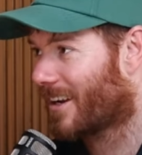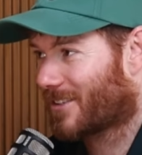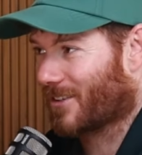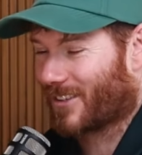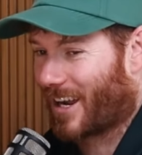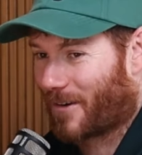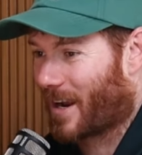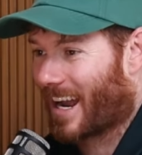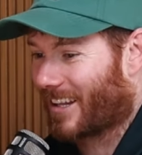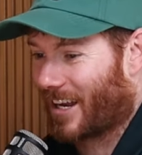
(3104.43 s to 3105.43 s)
So it's like, we
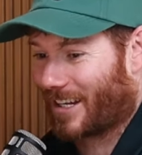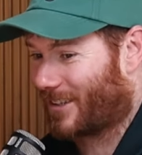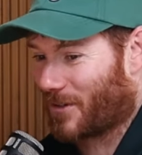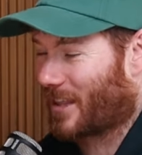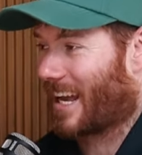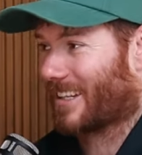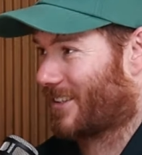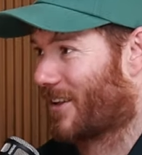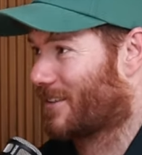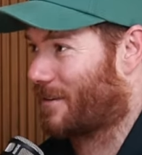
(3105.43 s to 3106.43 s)
had like
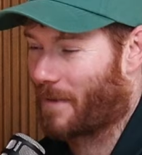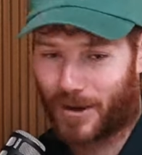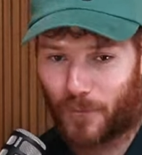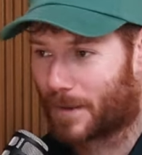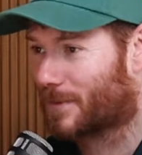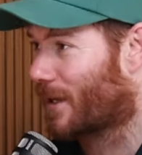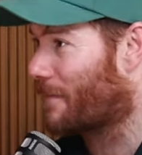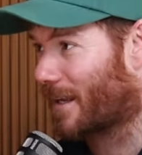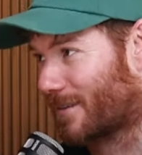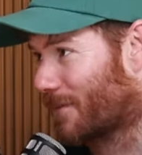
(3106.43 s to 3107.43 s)
$2,000 to make a
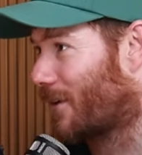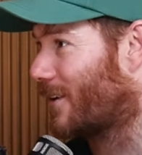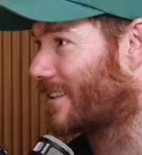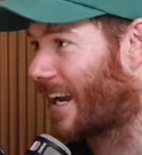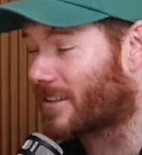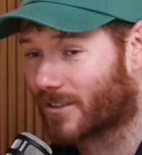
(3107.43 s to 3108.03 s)
website, get some content.